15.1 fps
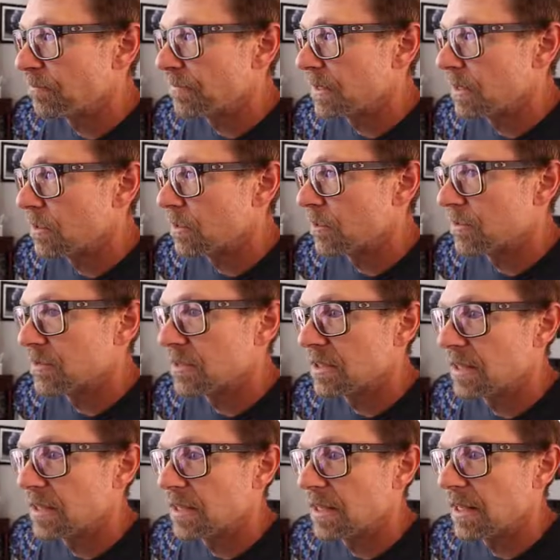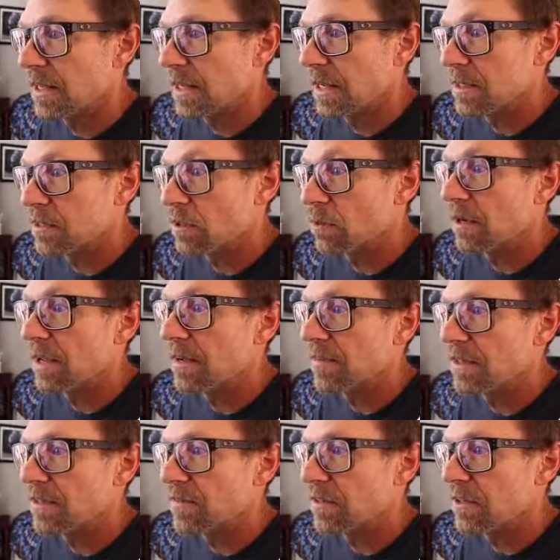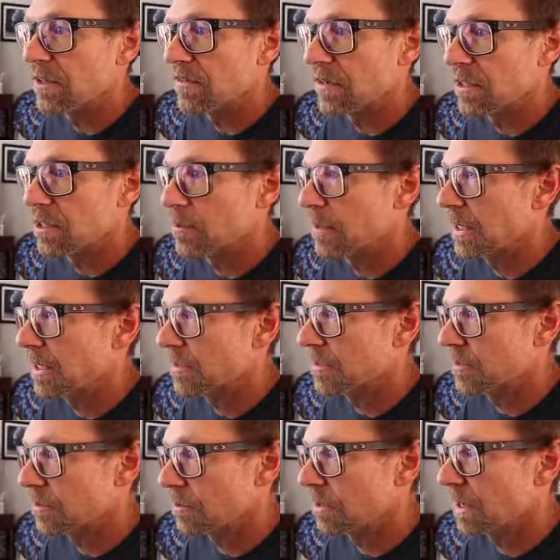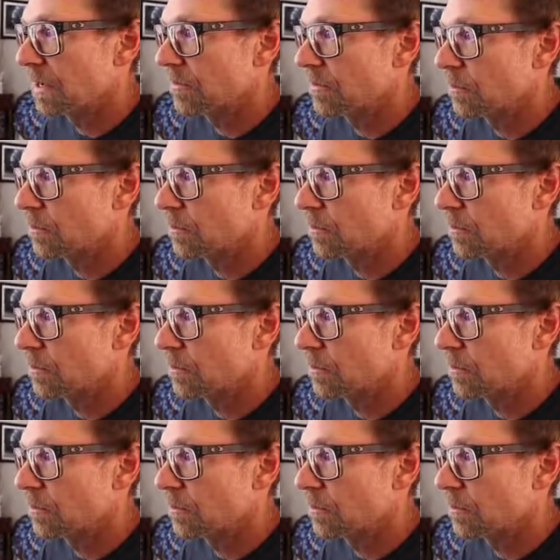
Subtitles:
you'll see that I don't have any verified domains. So you have to